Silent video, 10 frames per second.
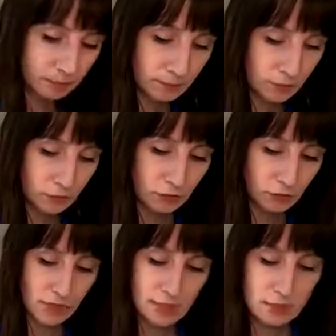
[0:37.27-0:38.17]
So
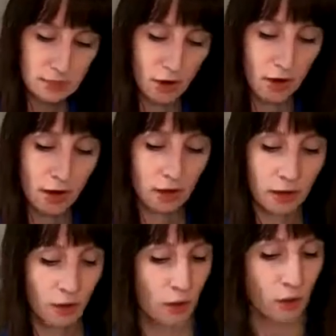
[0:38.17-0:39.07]
these are
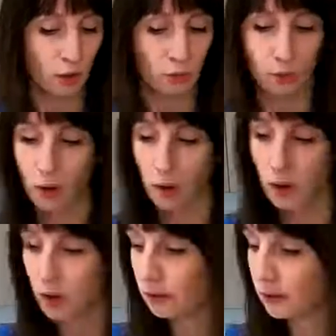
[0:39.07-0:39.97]

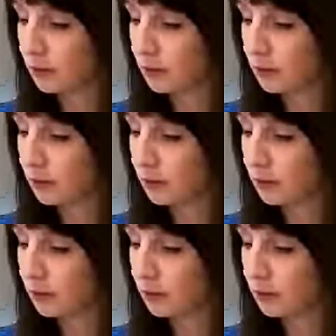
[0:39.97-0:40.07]
raw,